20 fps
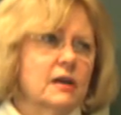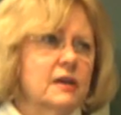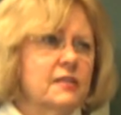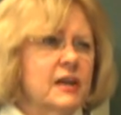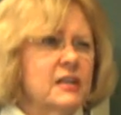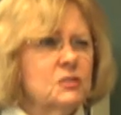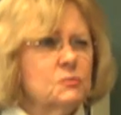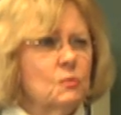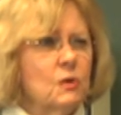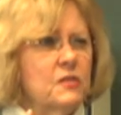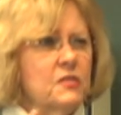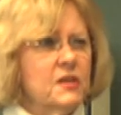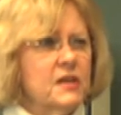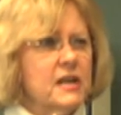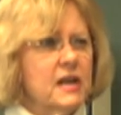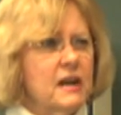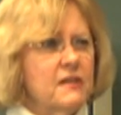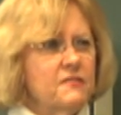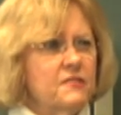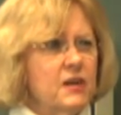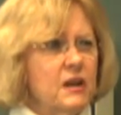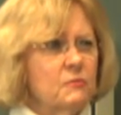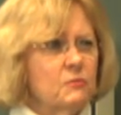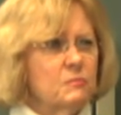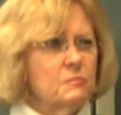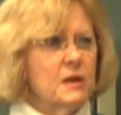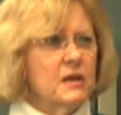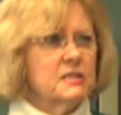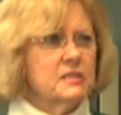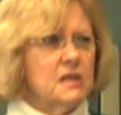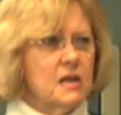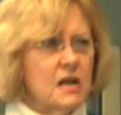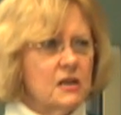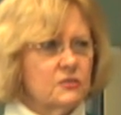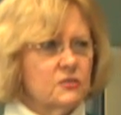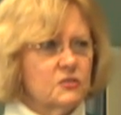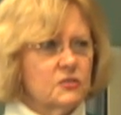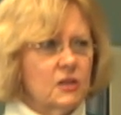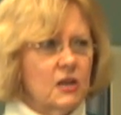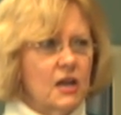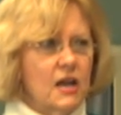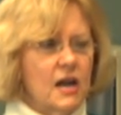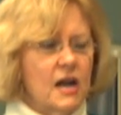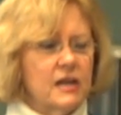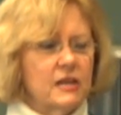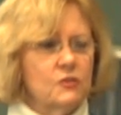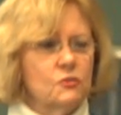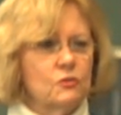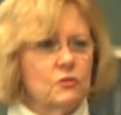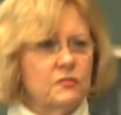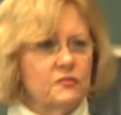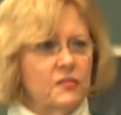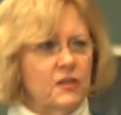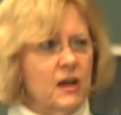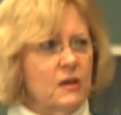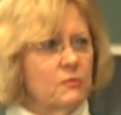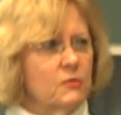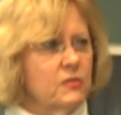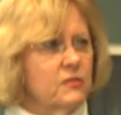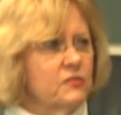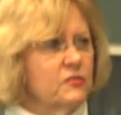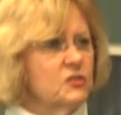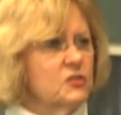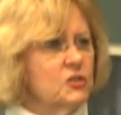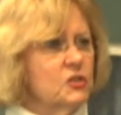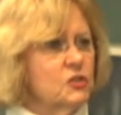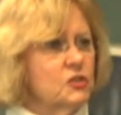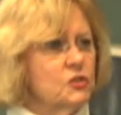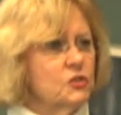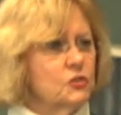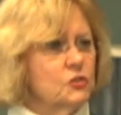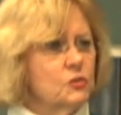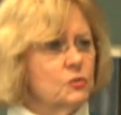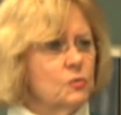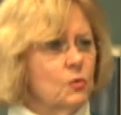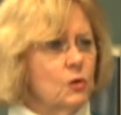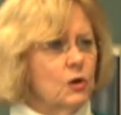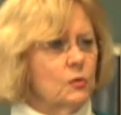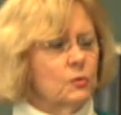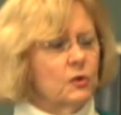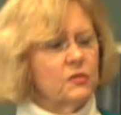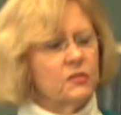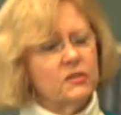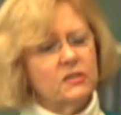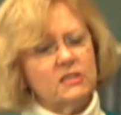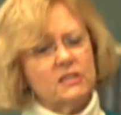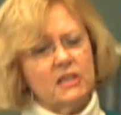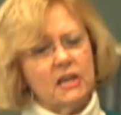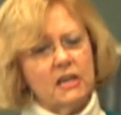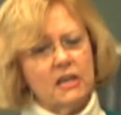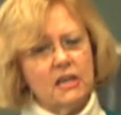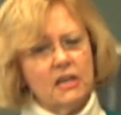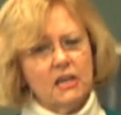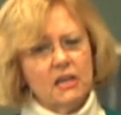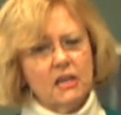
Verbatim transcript: and that's one thing I find with my doctors a lot, and you'll find with the physicians you work with, is that